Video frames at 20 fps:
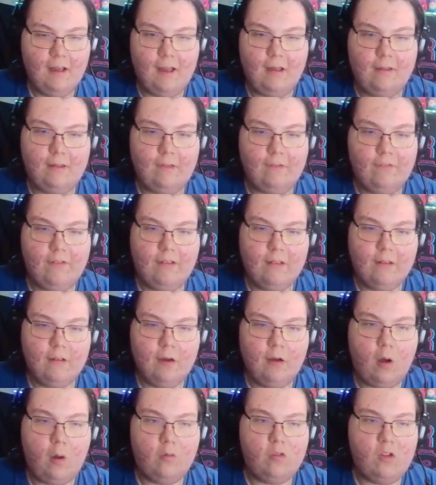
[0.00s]
And nothing.
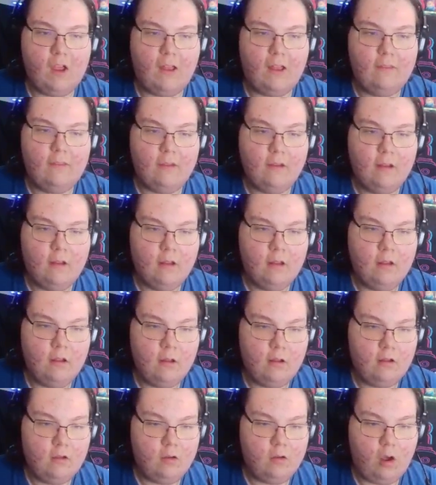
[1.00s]
Oh, chest.
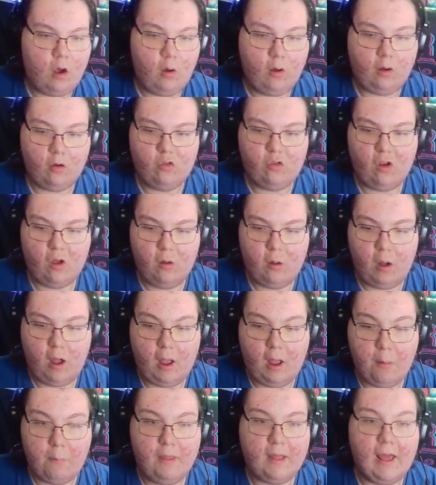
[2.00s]
Oh,
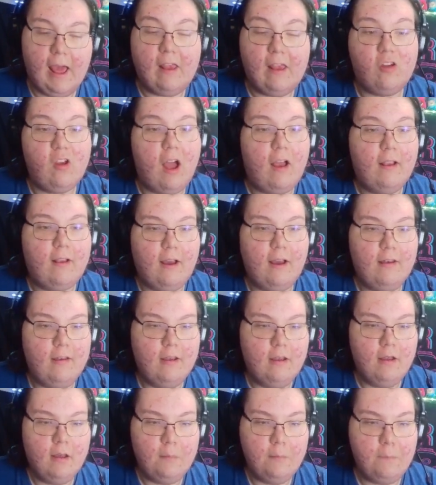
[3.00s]
I mean a shotgun,
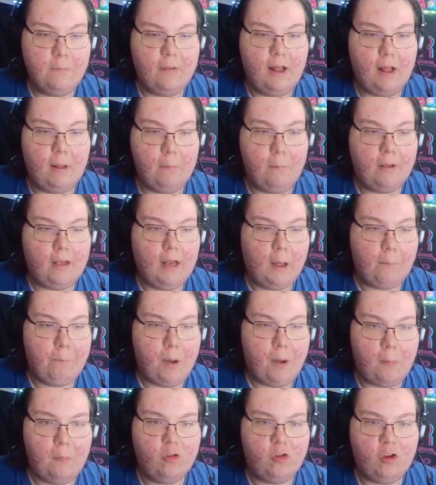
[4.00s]
but not but not a
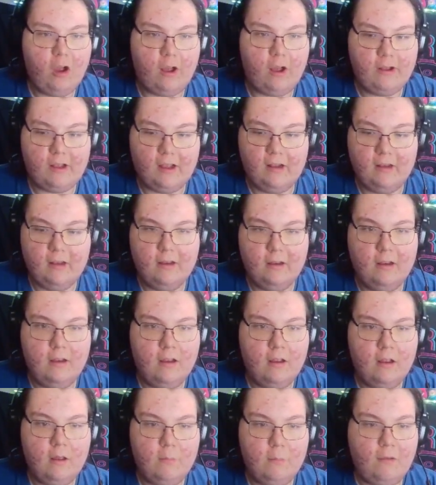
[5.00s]
pump shotgun.
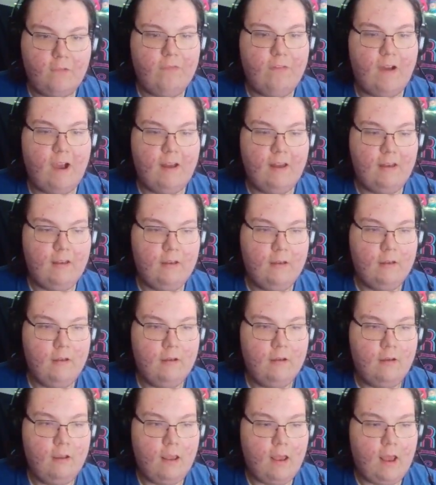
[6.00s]
It's fine.
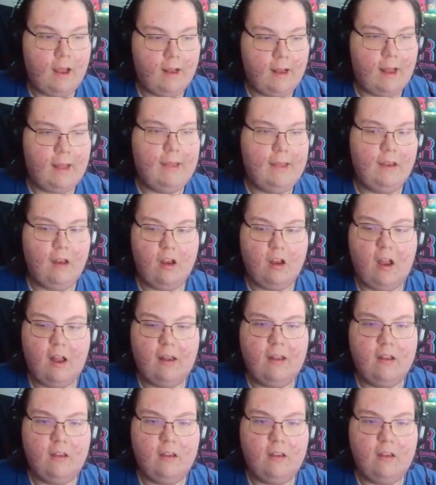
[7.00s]
I, I need I